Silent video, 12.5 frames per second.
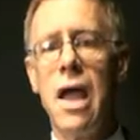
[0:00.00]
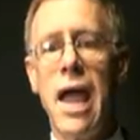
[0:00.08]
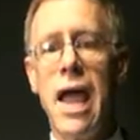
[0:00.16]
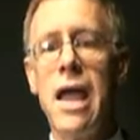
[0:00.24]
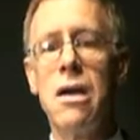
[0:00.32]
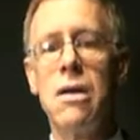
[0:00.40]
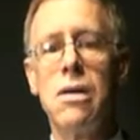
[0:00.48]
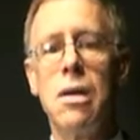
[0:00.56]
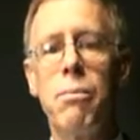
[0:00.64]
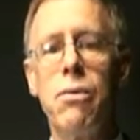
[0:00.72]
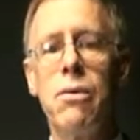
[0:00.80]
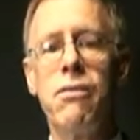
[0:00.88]
and
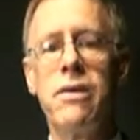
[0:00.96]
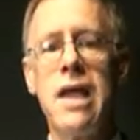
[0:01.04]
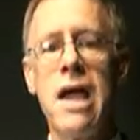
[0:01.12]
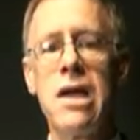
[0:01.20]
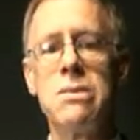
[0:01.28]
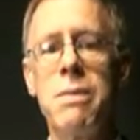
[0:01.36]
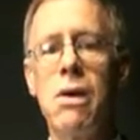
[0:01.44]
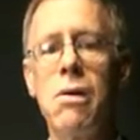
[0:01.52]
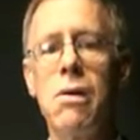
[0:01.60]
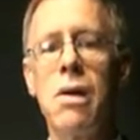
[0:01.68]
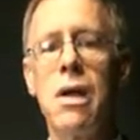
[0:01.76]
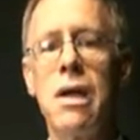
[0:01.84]
improve
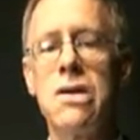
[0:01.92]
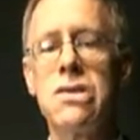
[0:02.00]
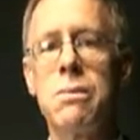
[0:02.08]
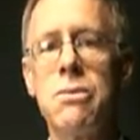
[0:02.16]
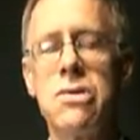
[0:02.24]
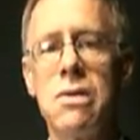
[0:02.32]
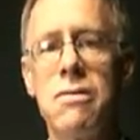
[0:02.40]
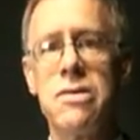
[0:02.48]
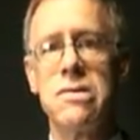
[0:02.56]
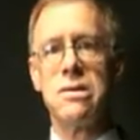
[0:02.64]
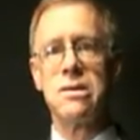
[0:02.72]
taxpayer customer service. The